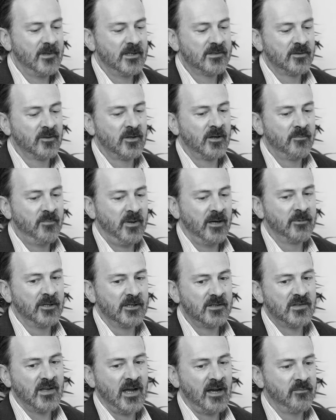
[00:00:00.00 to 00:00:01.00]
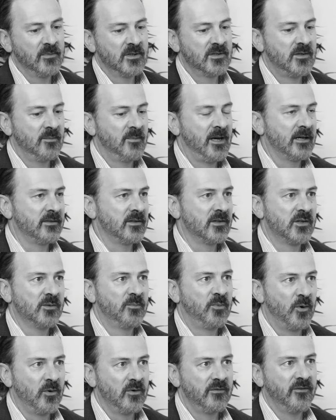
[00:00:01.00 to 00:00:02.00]
there's a lot of public statements about the
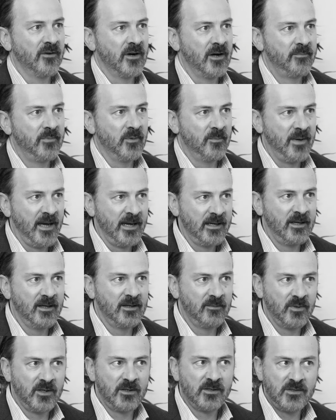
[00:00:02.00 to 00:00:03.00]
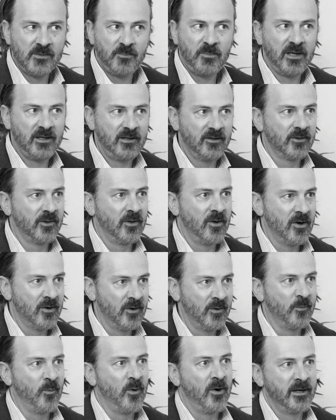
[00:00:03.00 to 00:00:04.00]
support for open banking, but it's been a
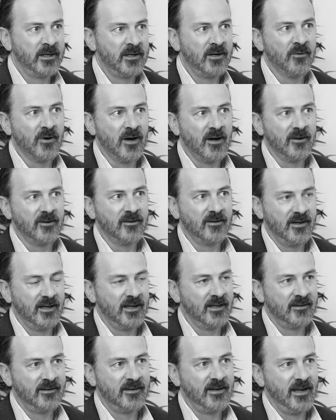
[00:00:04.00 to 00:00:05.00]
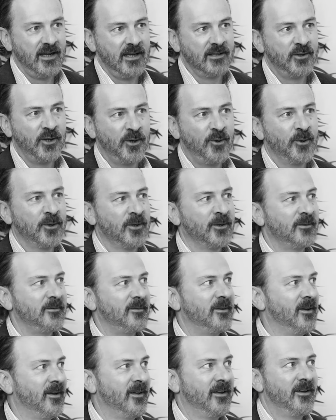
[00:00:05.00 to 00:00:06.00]
long and windy road, and and you
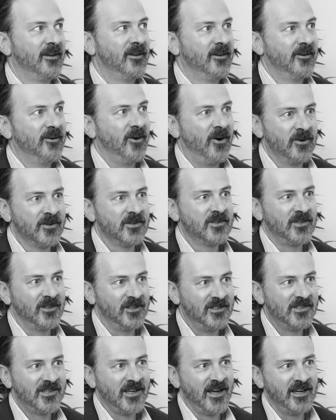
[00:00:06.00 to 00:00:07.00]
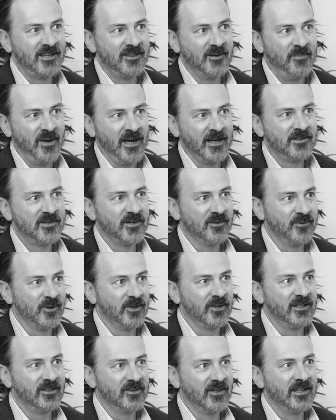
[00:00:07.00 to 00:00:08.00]
couldn't honestly say the banks have
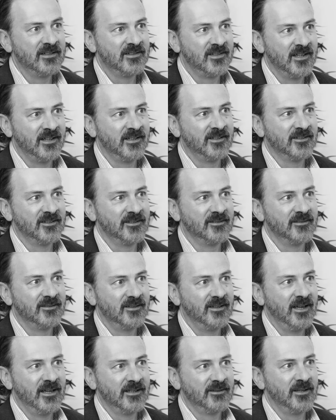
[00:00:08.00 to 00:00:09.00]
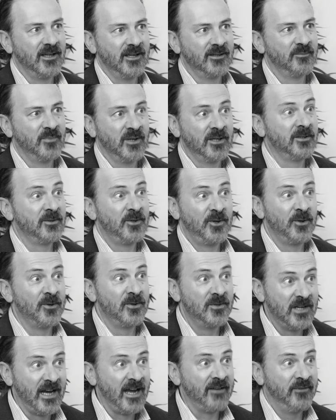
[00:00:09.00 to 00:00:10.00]
really lent in and and and been
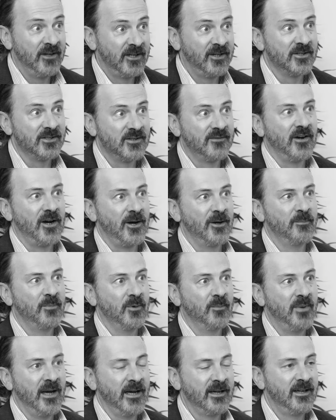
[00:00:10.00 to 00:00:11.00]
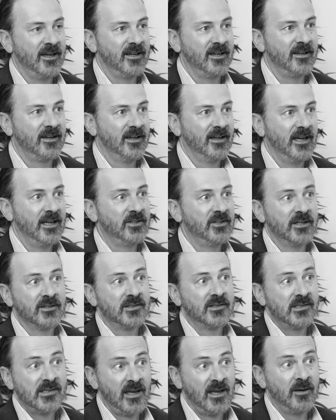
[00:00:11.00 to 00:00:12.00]
huge advocates for open banking, and you
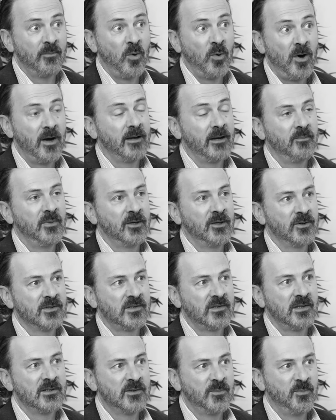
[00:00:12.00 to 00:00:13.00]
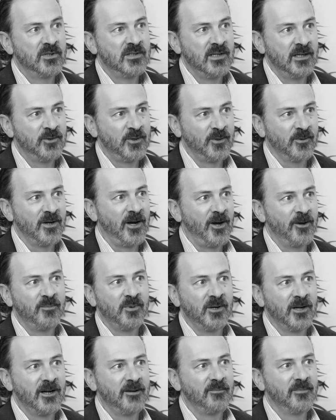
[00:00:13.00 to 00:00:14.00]
understand why because there's potential to
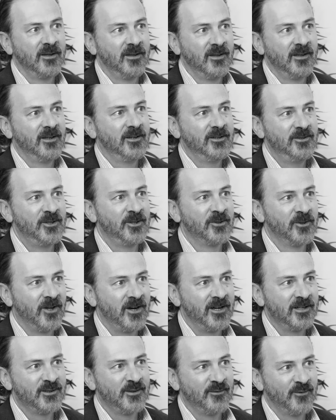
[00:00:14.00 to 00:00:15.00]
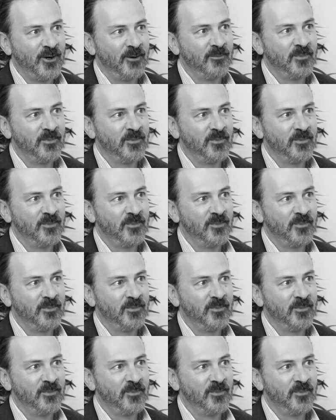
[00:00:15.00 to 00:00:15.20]
open up new lines of